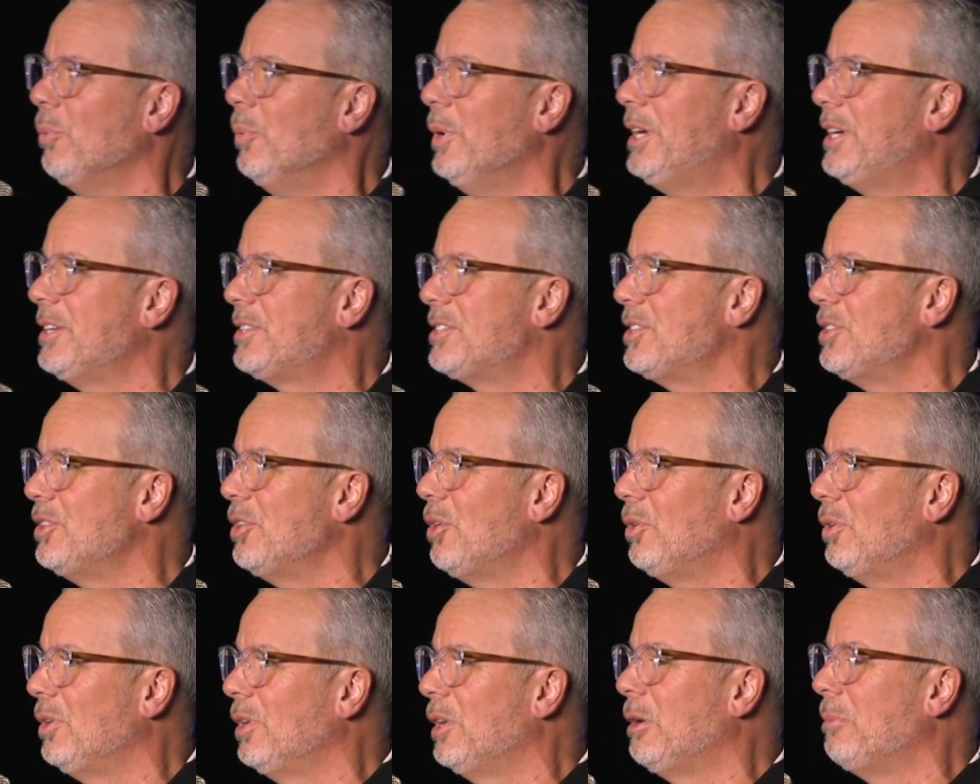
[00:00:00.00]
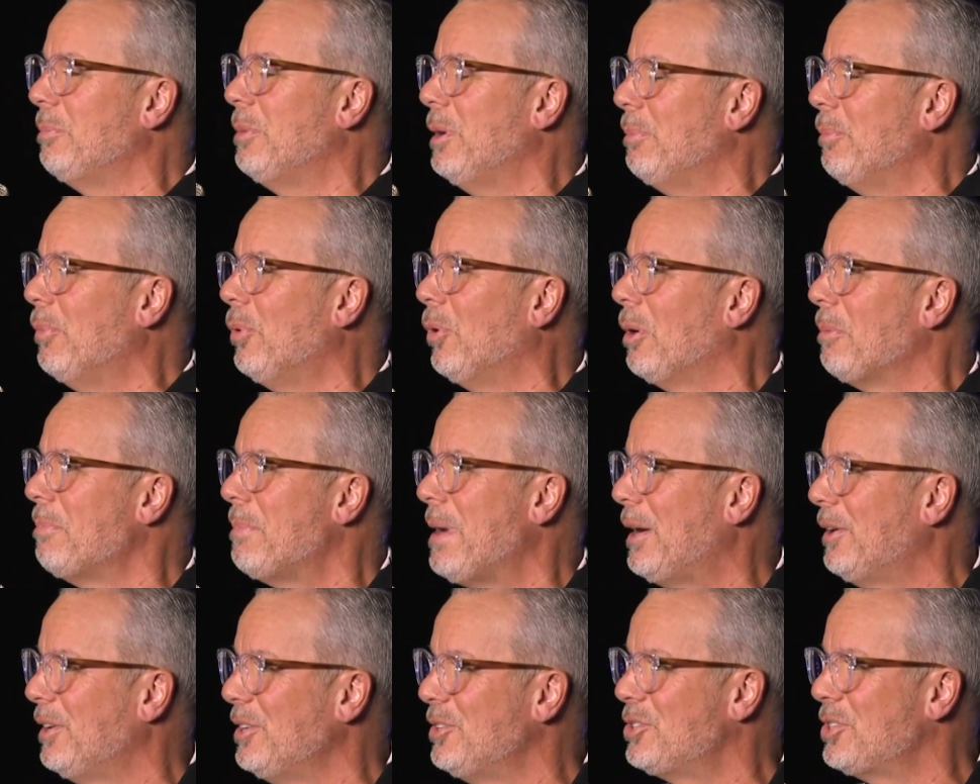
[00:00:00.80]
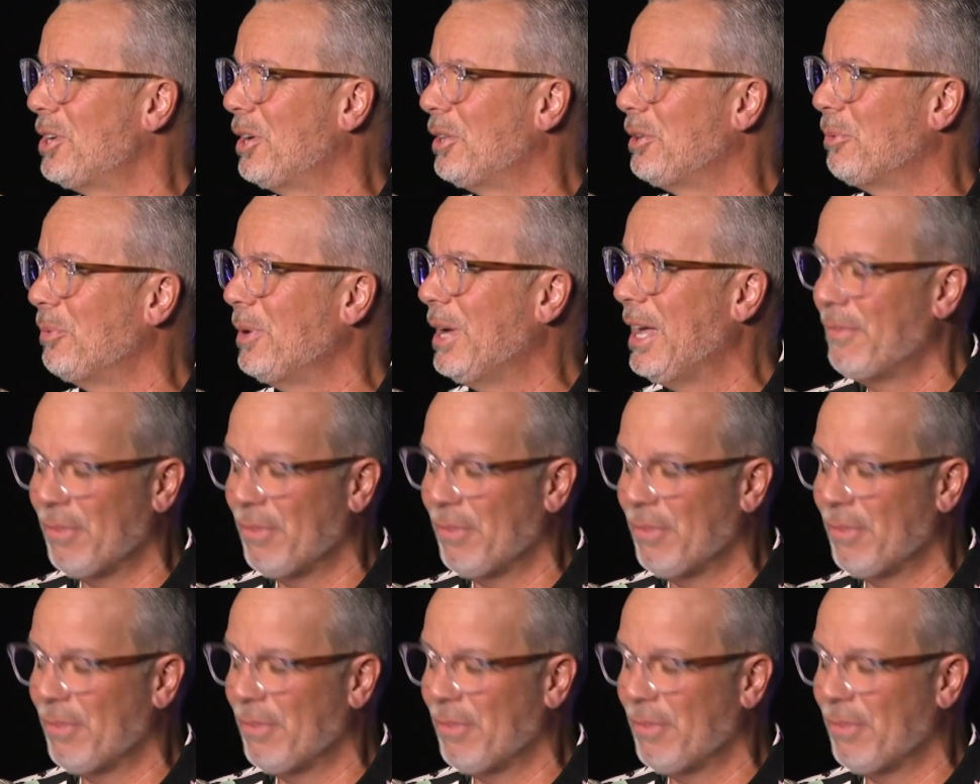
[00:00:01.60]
We get to know a little bit more about each other.